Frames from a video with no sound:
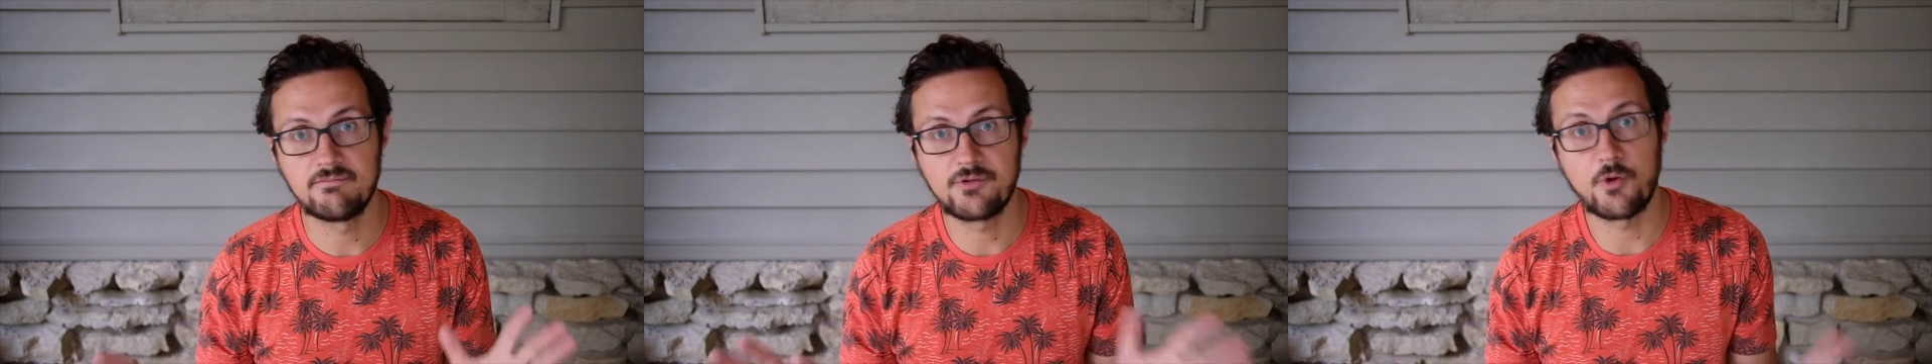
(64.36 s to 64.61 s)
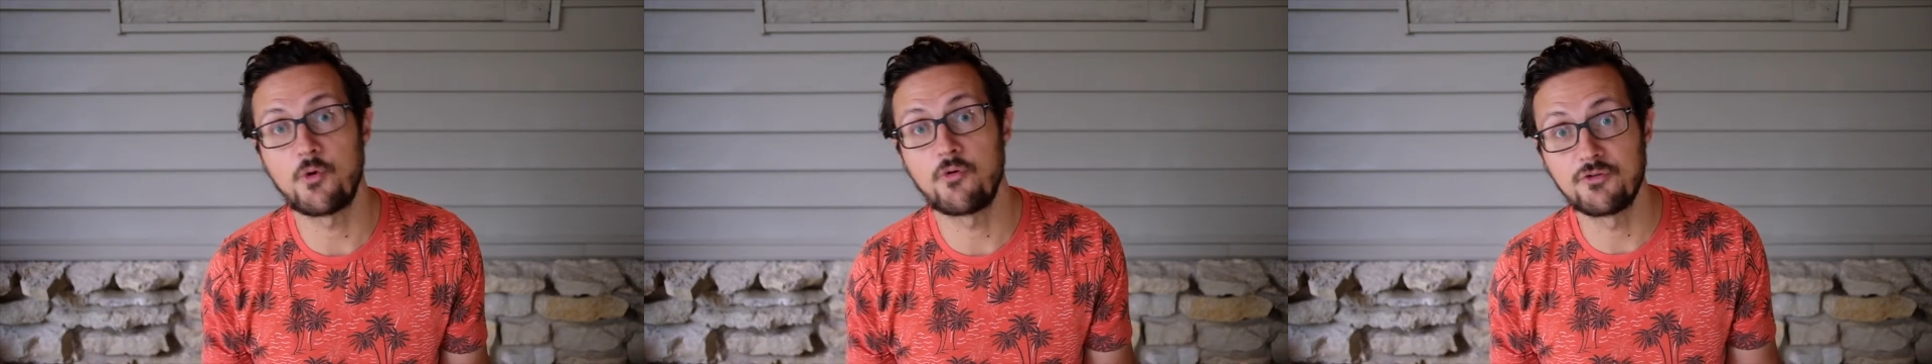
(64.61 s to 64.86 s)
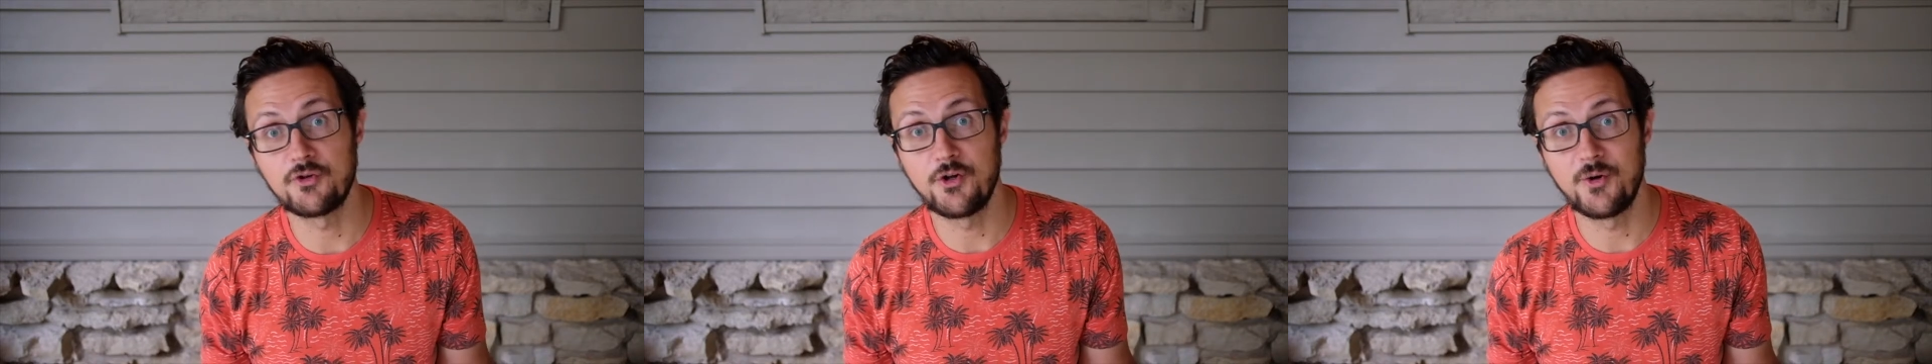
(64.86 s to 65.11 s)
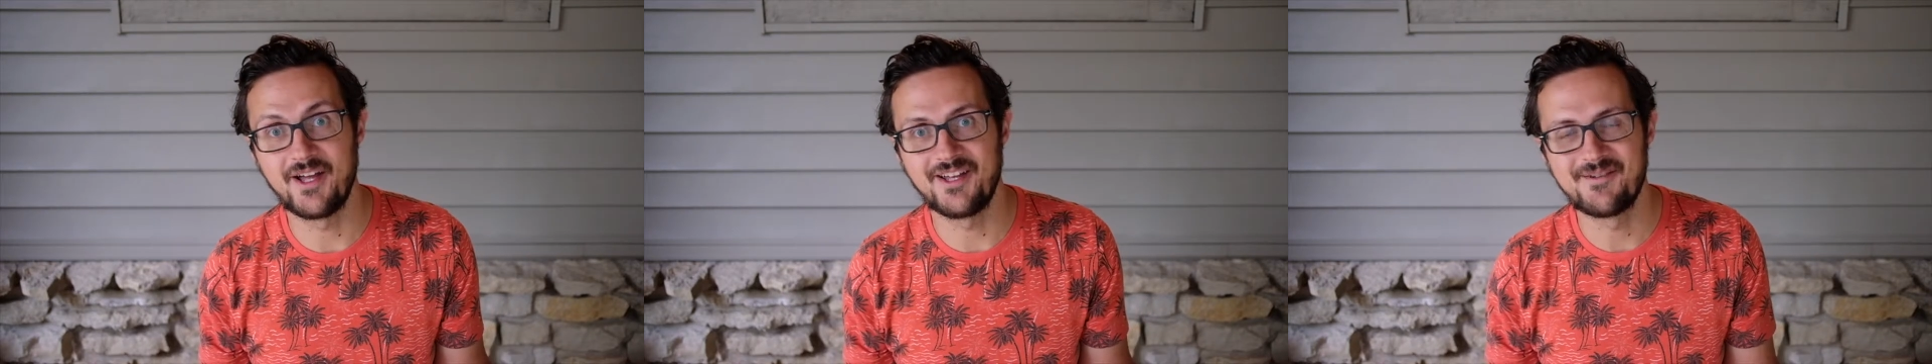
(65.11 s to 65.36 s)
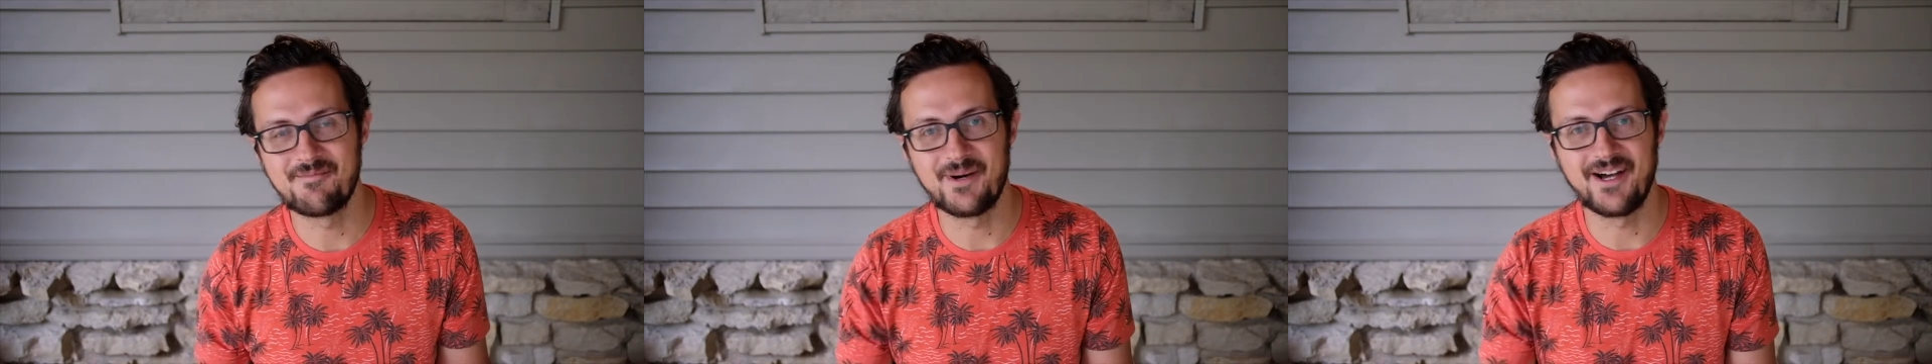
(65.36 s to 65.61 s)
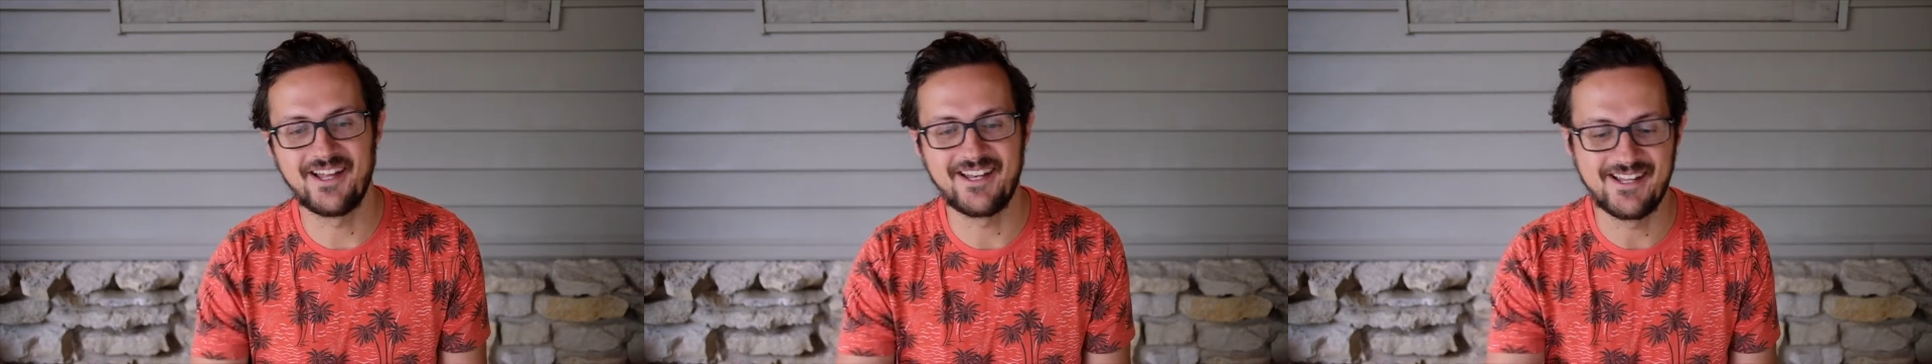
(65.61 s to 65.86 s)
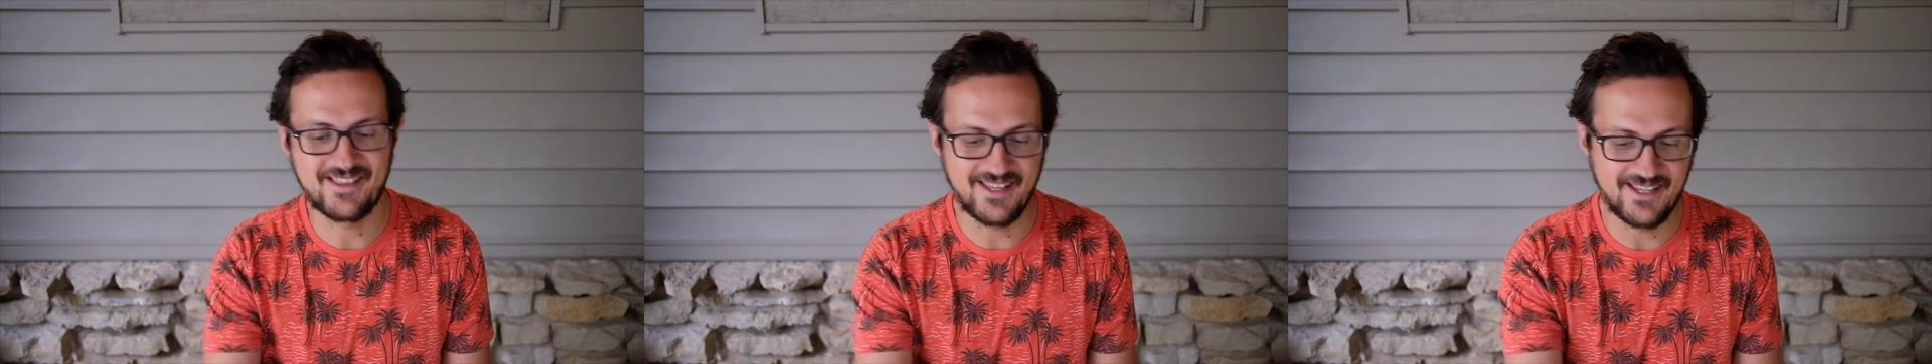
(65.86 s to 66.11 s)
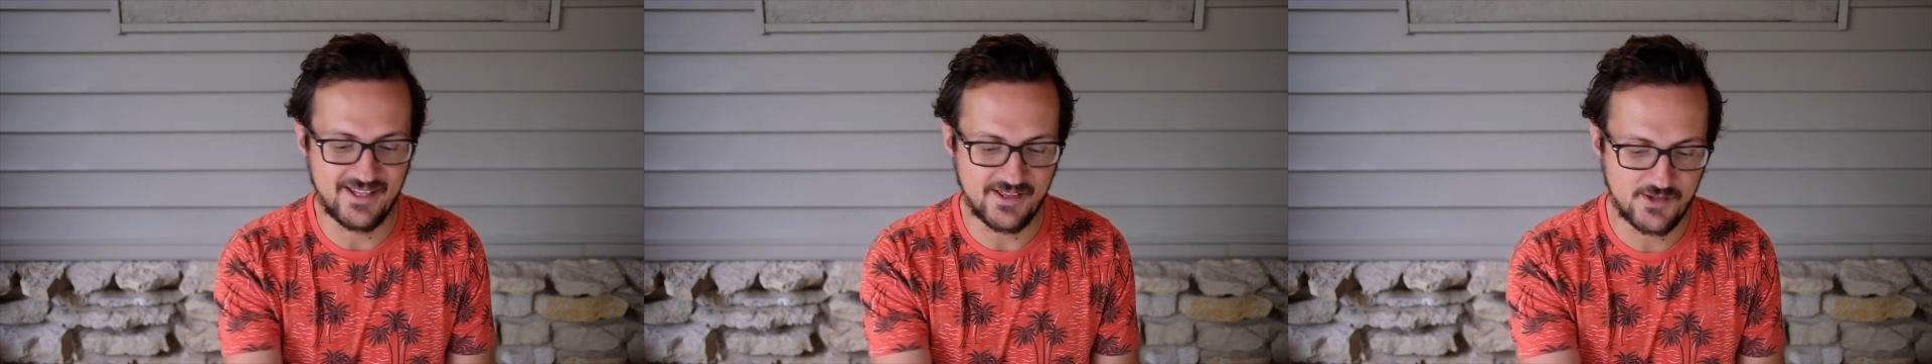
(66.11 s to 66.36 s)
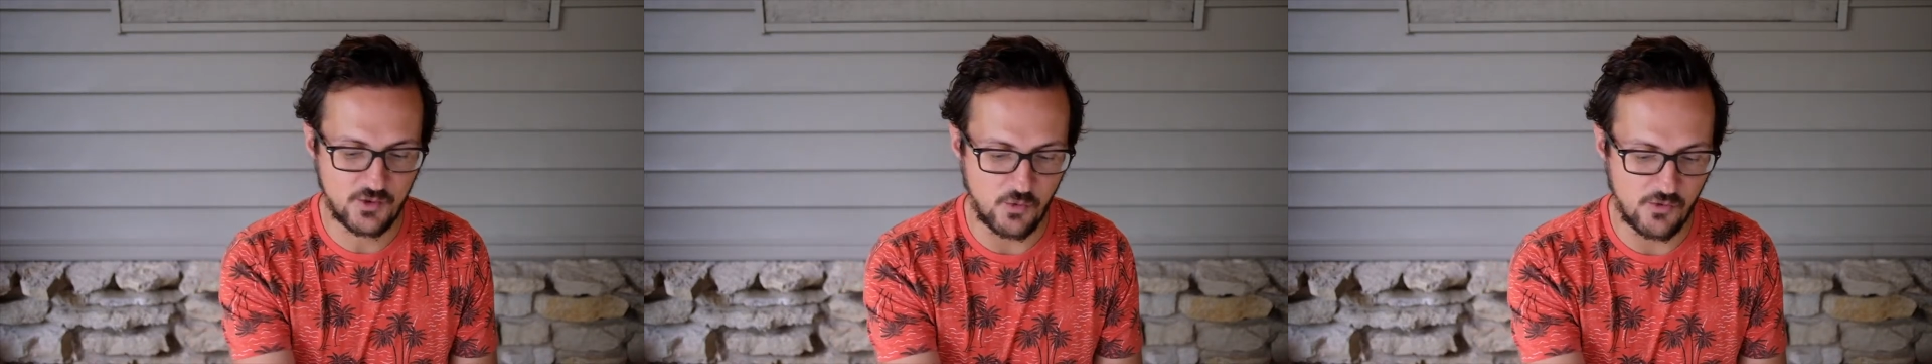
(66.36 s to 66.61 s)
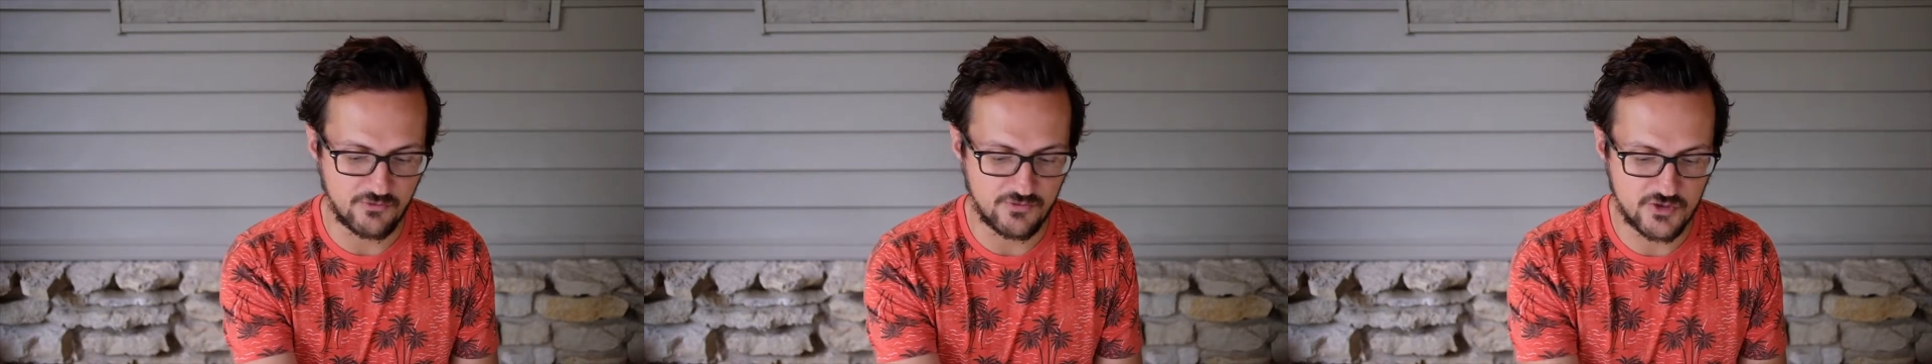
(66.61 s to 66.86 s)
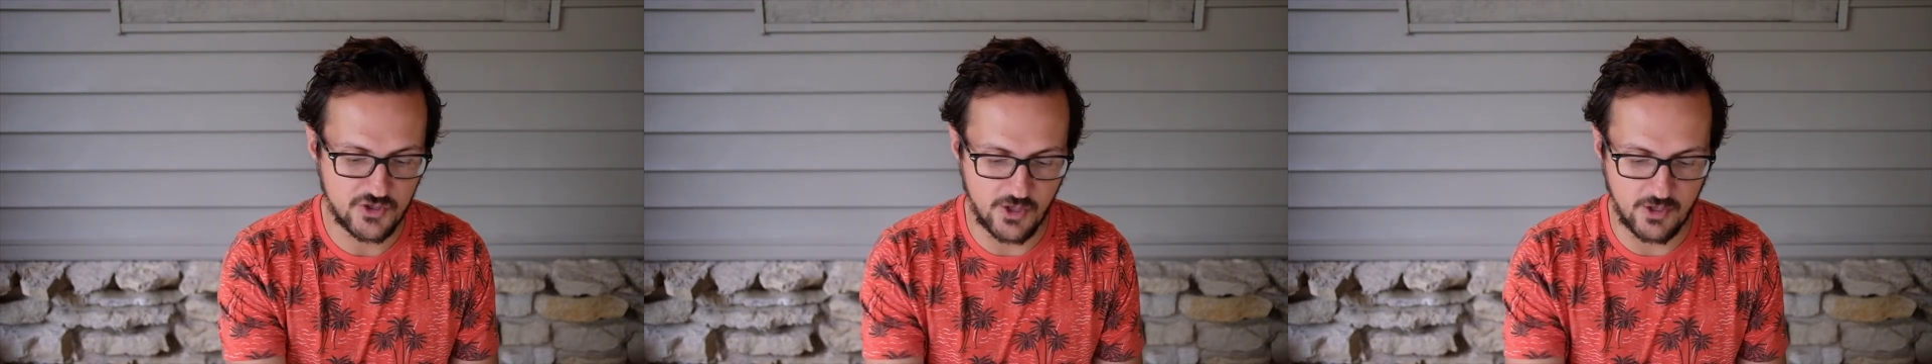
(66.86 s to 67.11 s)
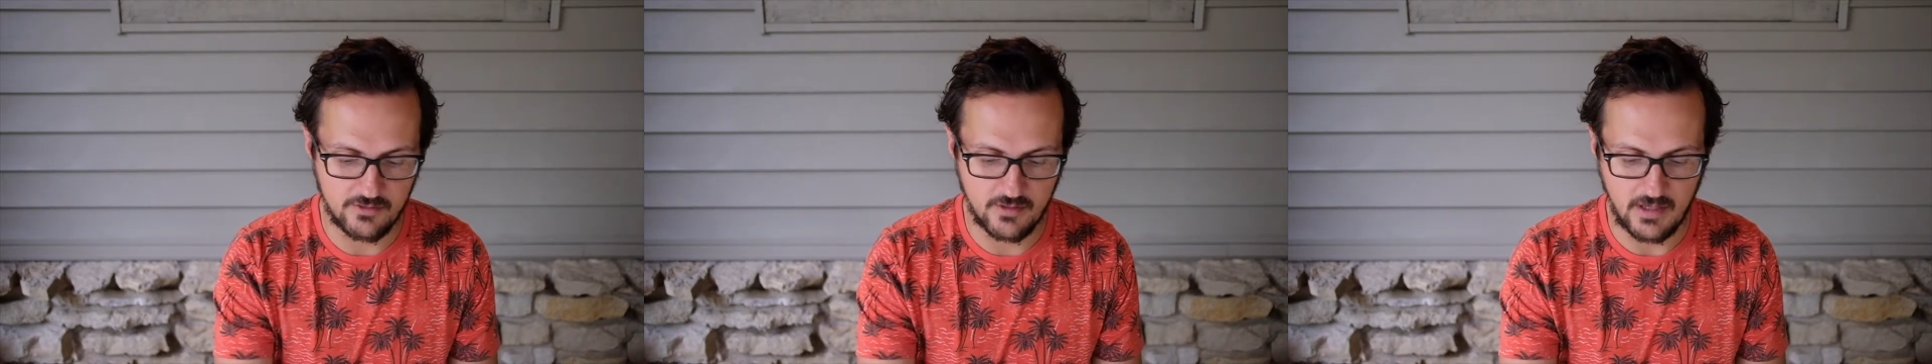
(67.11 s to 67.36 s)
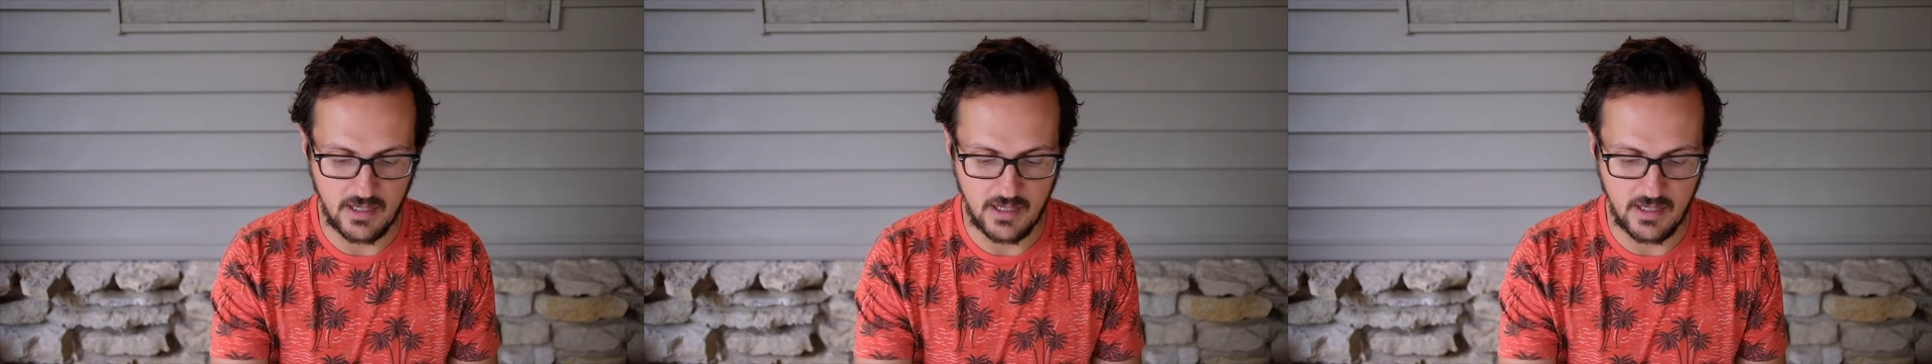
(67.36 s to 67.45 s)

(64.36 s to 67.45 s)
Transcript: Don't overdo it, but it, it is cool for sure.